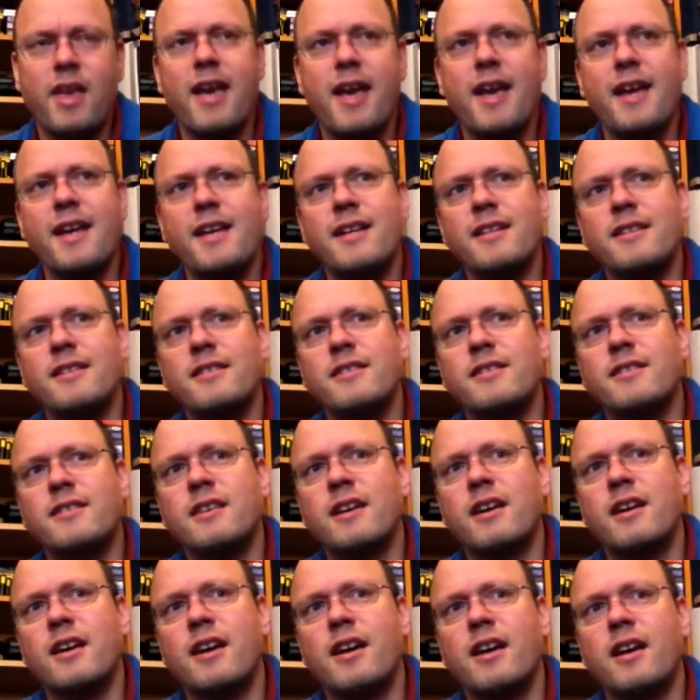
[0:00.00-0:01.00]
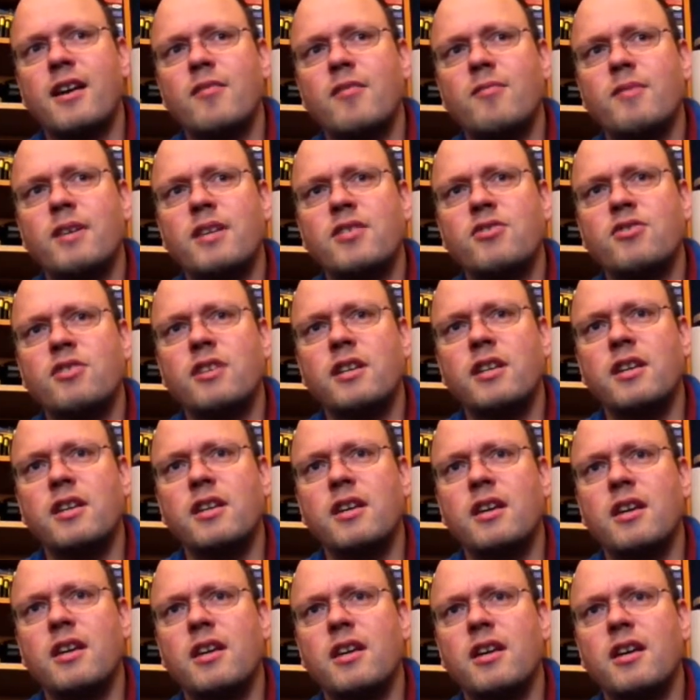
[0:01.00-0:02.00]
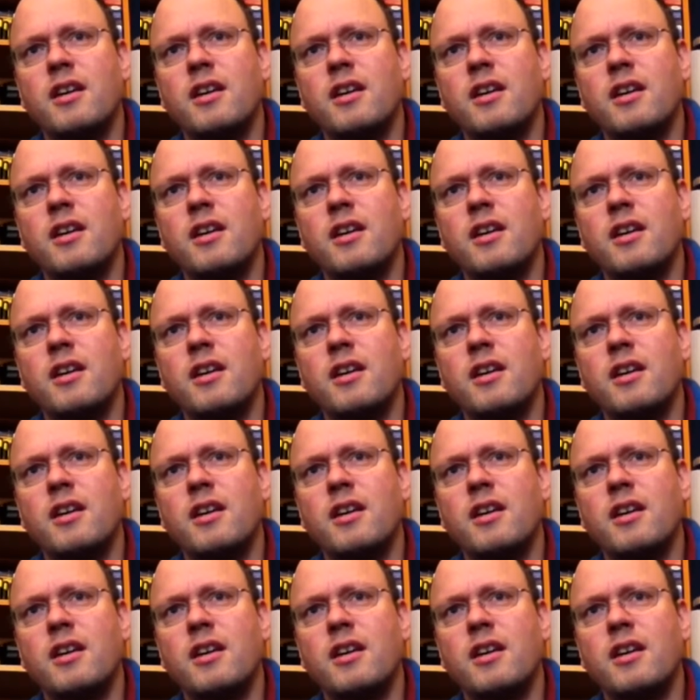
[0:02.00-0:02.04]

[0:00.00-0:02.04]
and I'm actually